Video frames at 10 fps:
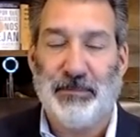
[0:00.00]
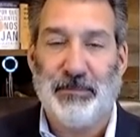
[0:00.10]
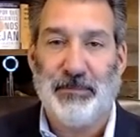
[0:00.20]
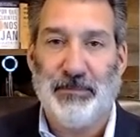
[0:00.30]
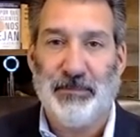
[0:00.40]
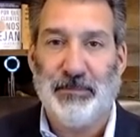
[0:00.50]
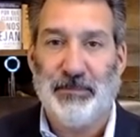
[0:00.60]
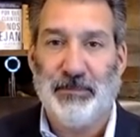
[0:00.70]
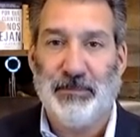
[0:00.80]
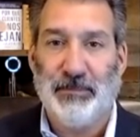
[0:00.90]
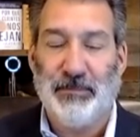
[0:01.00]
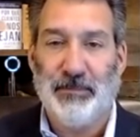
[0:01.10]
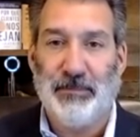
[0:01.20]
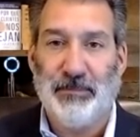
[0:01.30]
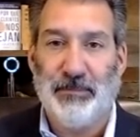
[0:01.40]

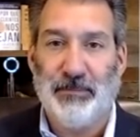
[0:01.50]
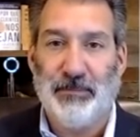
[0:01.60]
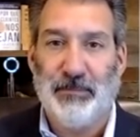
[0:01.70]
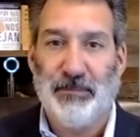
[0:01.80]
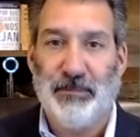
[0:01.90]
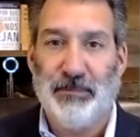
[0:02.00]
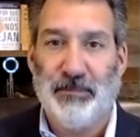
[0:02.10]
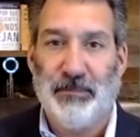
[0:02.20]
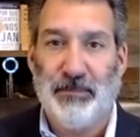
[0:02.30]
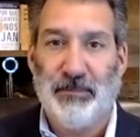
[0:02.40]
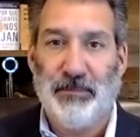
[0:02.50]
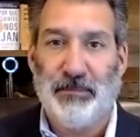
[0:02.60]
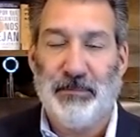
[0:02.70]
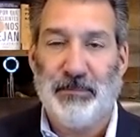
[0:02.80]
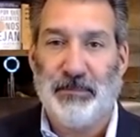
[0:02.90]

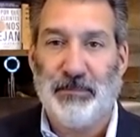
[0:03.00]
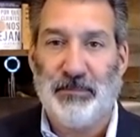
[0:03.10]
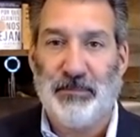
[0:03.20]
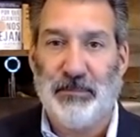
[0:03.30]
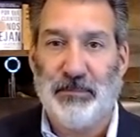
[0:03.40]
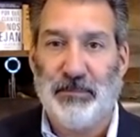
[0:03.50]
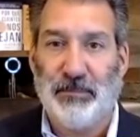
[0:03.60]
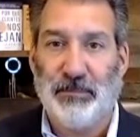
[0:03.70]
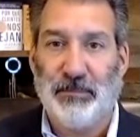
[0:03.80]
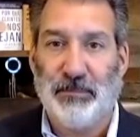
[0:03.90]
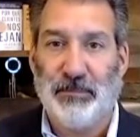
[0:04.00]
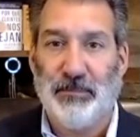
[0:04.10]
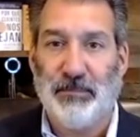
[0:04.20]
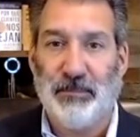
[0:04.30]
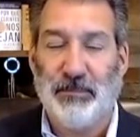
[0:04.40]

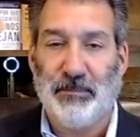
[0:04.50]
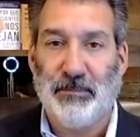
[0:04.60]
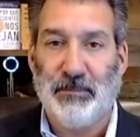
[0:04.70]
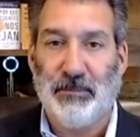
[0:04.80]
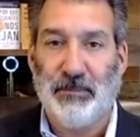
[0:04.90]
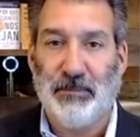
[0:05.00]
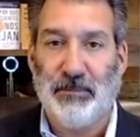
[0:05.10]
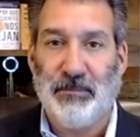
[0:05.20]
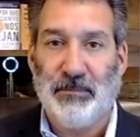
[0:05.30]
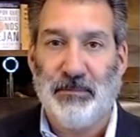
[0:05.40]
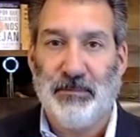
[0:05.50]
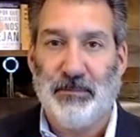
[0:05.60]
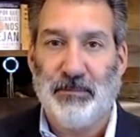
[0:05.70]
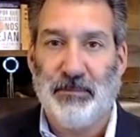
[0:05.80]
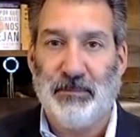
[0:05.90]

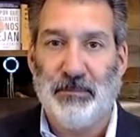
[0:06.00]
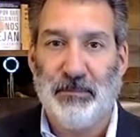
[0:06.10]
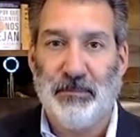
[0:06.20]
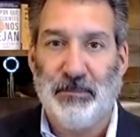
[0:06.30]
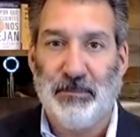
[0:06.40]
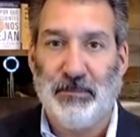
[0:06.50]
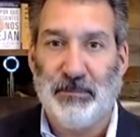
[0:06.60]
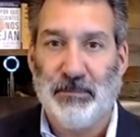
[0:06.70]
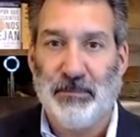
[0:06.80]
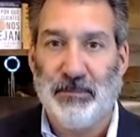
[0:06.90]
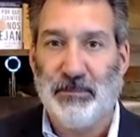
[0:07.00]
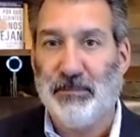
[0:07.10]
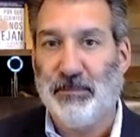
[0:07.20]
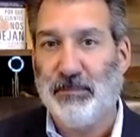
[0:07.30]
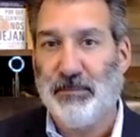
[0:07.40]

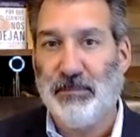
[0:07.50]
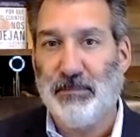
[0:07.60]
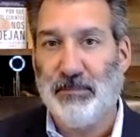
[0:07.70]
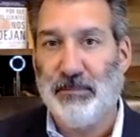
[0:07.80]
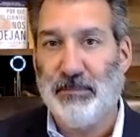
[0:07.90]
(silent)